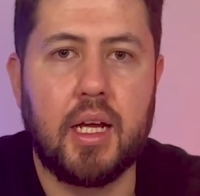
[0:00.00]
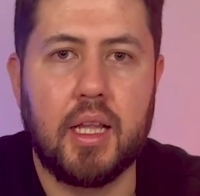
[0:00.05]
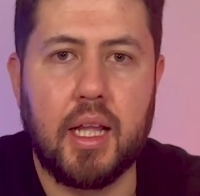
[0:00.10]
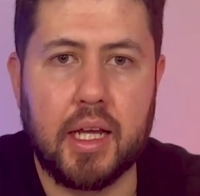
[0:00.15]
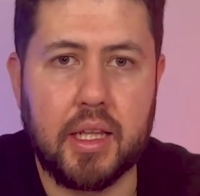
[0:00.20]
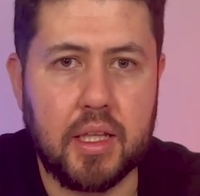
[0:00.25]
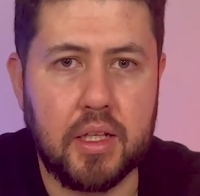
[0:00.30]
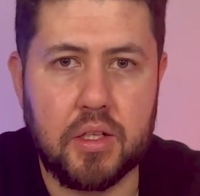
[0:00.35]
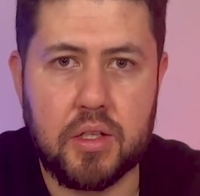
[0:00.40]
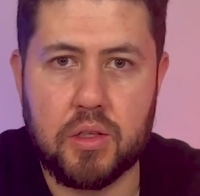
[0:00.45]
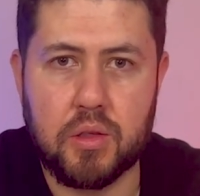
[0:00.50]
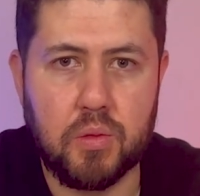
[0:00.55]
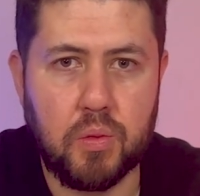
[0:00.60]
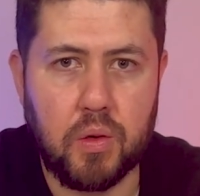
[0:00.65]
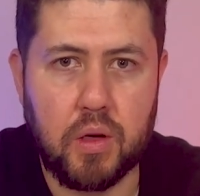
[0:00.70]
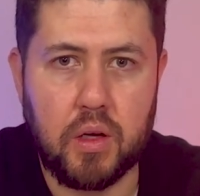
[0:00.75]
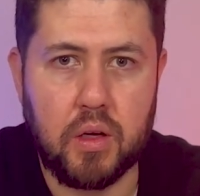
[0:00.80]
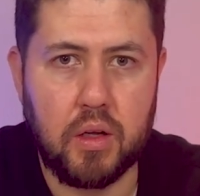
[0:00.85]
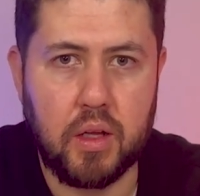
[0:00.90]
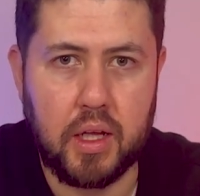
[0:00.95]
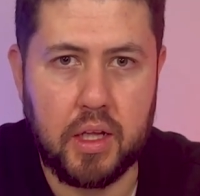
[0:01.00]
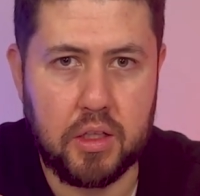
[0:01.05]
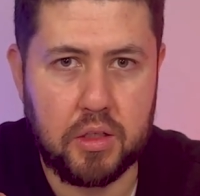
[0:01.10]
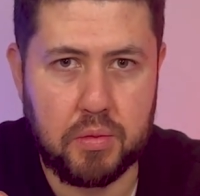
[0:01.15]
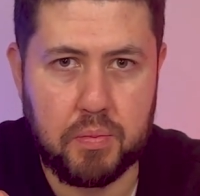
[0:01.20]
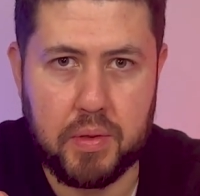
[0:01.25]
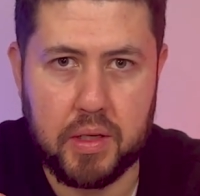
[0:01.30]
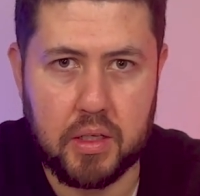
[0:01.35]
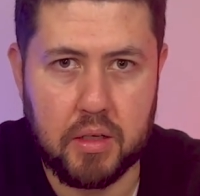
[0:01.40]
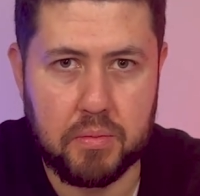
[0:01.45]
like this is where it's
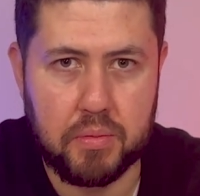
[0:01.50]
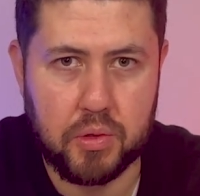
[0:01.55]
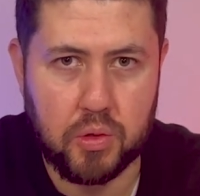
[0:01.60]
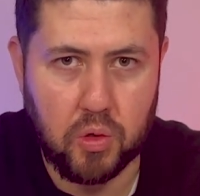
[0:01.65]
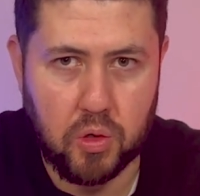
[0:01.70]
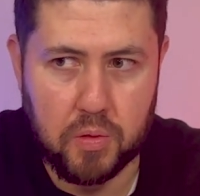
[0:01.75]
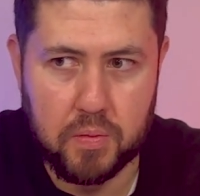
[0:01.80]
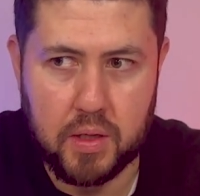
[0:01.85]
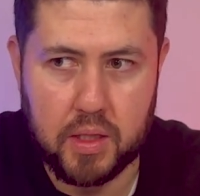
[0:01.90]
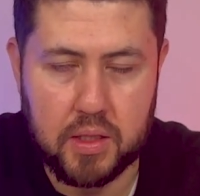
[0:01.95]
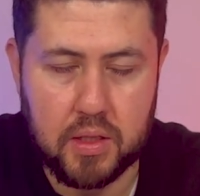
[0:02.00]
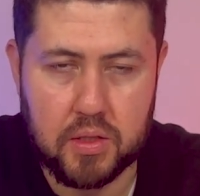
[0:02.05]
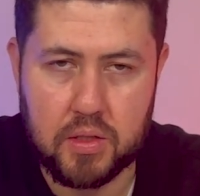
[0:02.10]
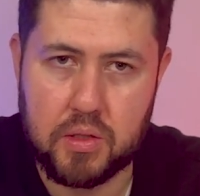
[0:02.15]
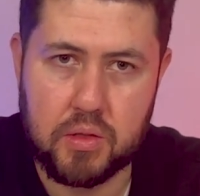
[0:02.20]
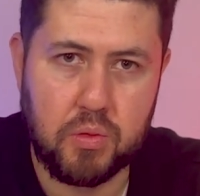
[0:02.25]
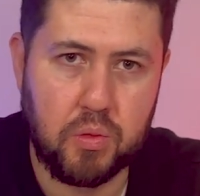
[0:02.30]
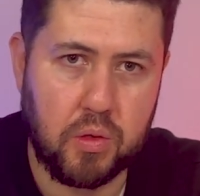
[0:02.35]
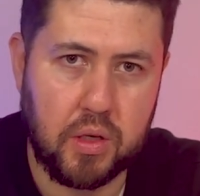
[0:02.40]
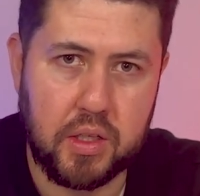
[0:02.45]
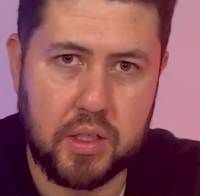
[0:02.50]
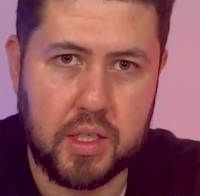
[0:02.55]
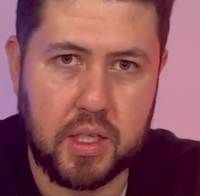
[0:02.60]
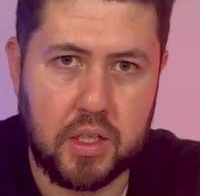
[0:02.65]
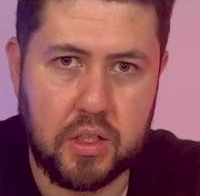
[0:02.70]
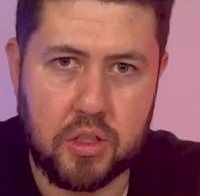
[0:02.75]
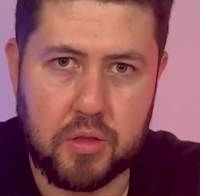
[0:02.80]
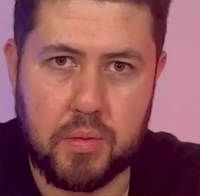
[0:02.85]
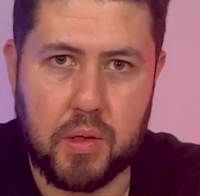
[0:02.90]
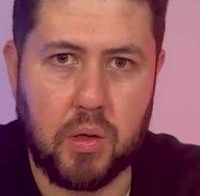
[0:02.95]
been absorbed and this is what it's
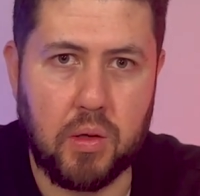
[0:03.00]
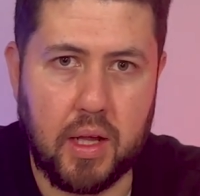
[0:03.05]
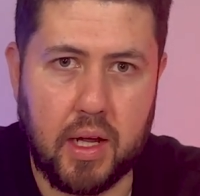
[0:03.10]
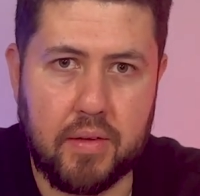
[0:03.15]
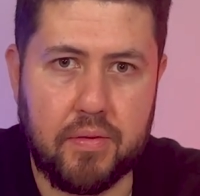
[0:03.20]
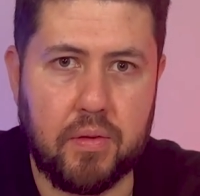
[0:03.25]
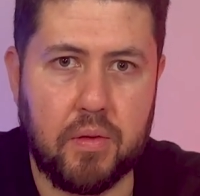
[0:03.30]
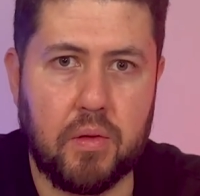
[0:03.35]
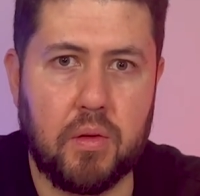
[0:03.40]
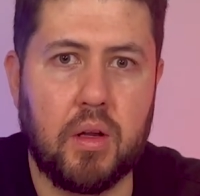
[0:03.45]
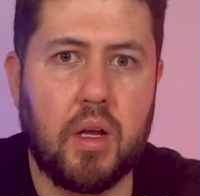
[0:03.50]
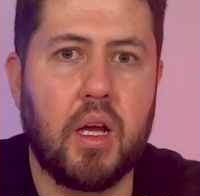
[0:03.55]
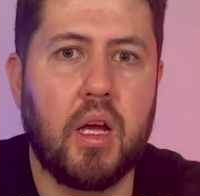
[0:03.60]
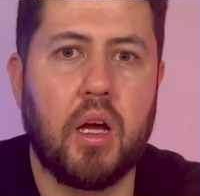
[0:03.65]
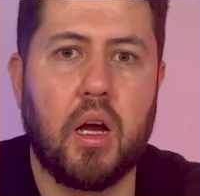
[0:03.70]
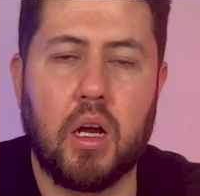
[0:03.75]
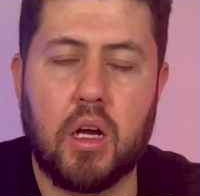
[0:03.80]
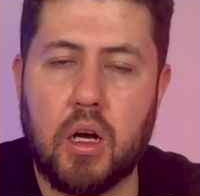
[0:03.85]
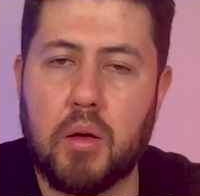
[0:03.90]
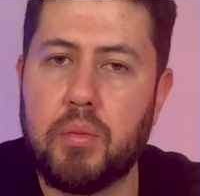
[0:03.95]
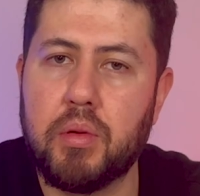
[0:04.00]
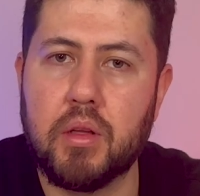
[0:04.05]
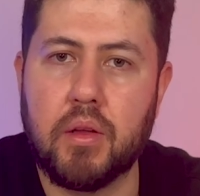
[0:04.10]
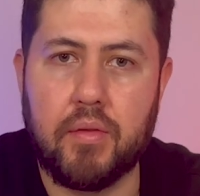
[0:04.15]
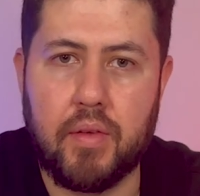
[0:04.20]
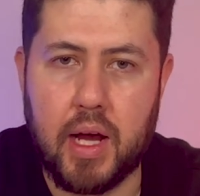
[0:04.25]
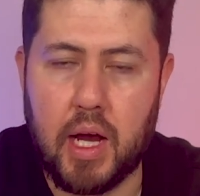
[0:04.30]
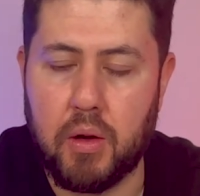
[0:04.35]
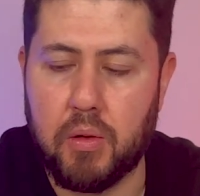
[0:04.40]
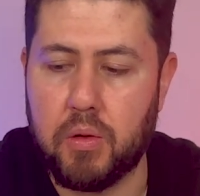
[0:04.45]
going to smell like for a couple
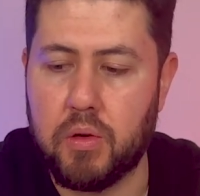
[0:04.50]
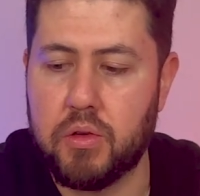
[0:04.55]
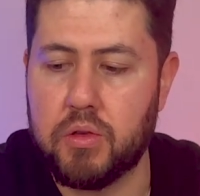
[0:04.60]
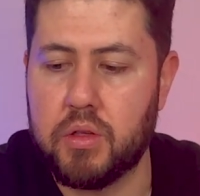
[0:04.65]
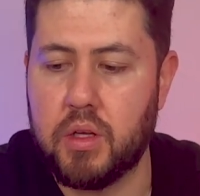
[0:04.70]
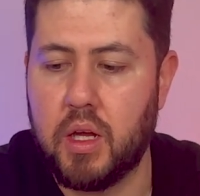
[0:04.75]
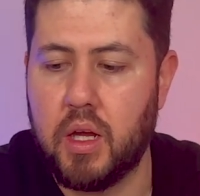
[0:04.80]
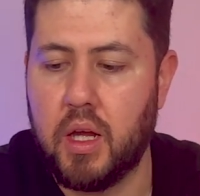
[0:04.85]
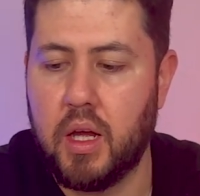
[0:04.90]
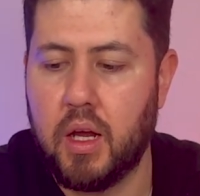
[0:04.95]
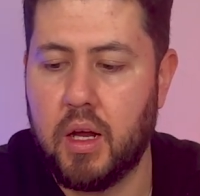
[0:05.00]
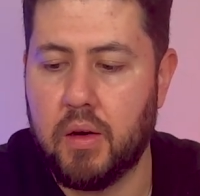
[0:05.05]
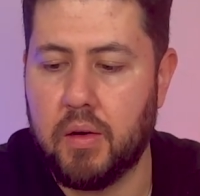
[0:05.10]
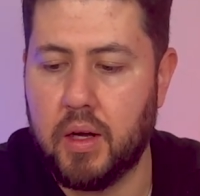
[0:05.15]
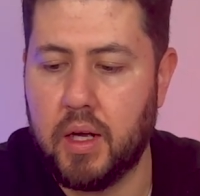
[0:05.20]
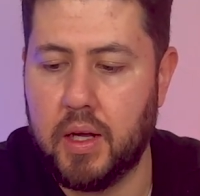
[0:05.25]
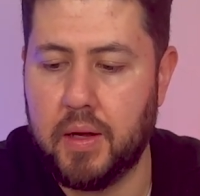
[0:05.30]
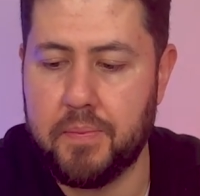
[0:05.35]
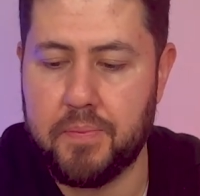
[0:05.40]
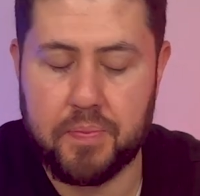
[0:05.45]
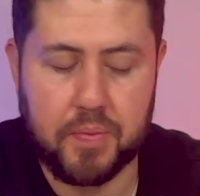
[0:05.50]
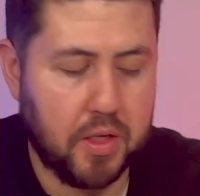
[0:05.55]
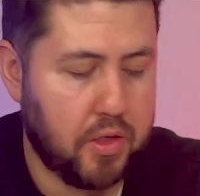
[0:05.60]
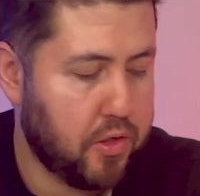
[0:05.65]
of hours, right?